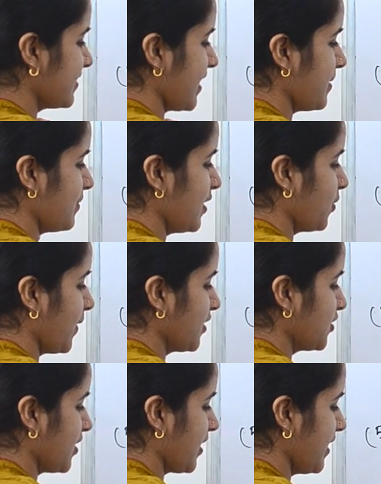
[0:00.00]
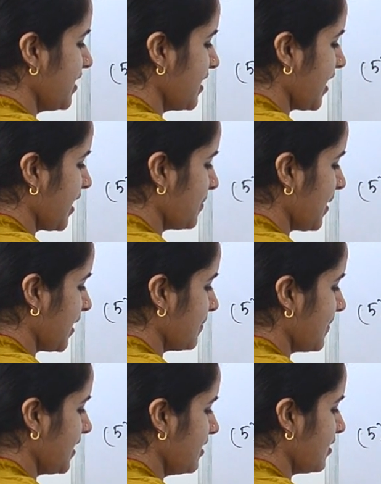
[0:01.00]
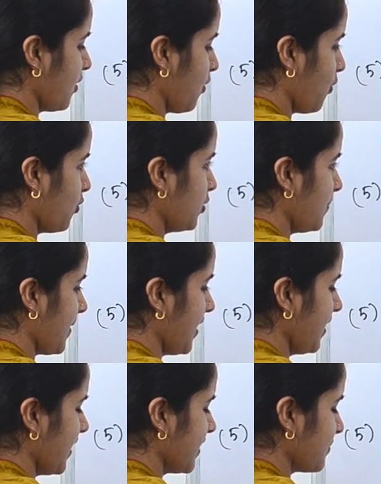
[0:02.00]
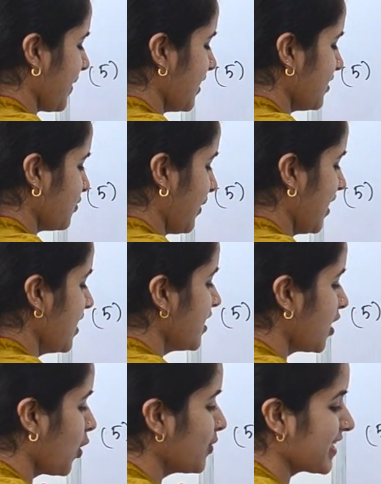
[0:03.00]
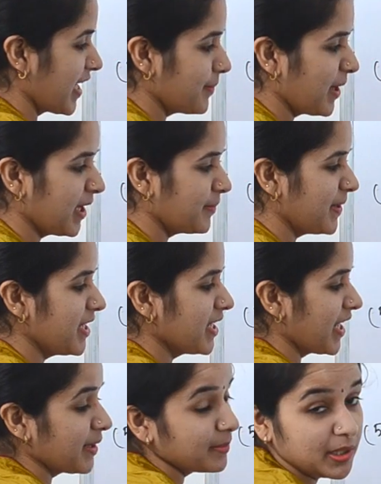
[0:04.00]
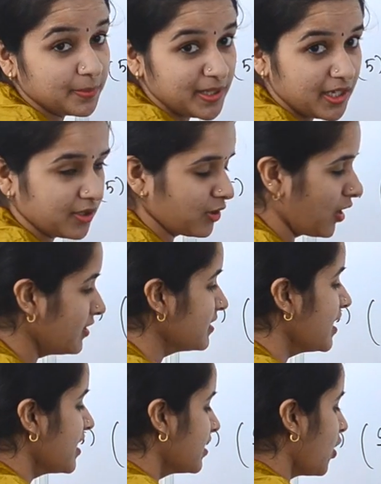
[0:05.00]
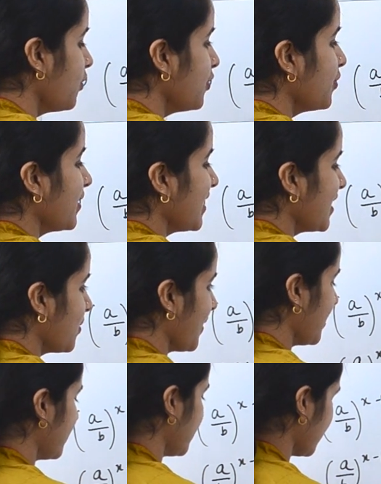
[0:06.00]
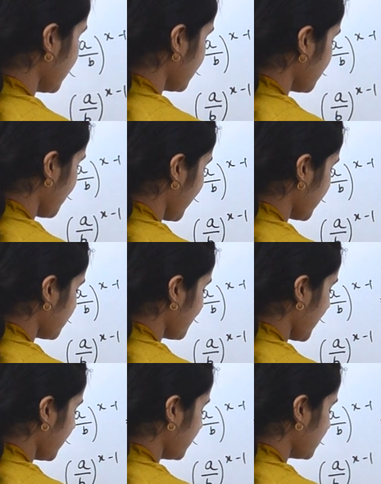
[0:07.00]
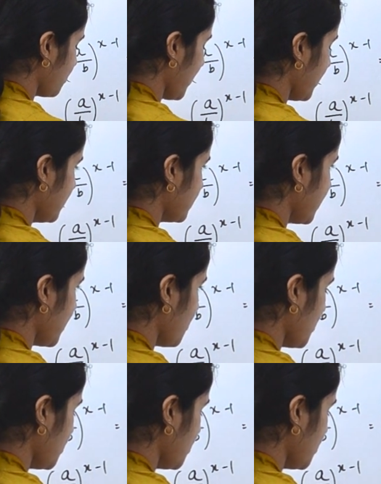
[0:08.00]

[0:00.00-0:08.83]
same equation again, a by b the whole power x minus 1. Now it's a by b and a by b across. Now you equate it. So x minus 1 is equal